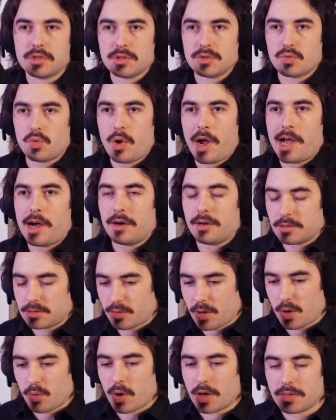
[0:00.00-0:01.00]
as well.
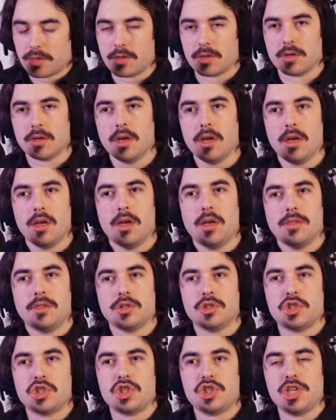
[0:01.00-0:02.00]
So I want the
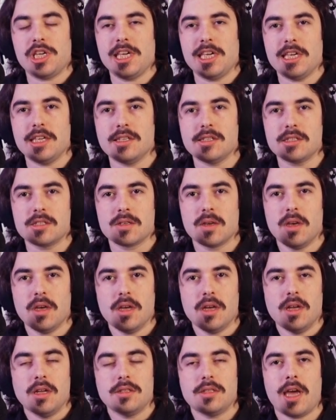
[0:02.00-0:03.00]
cheese
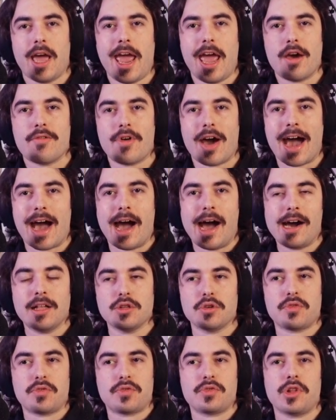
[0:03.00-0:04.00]
to have
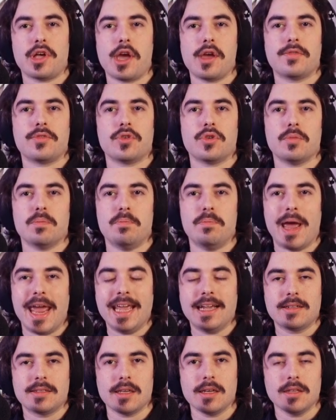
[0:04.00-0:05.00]
olive flavor
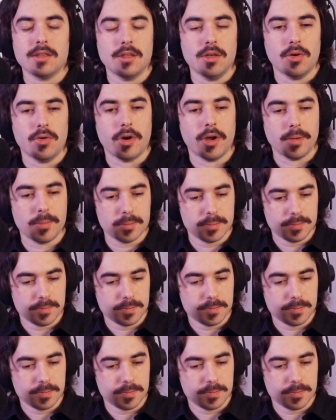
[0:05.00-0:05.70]
baked into it.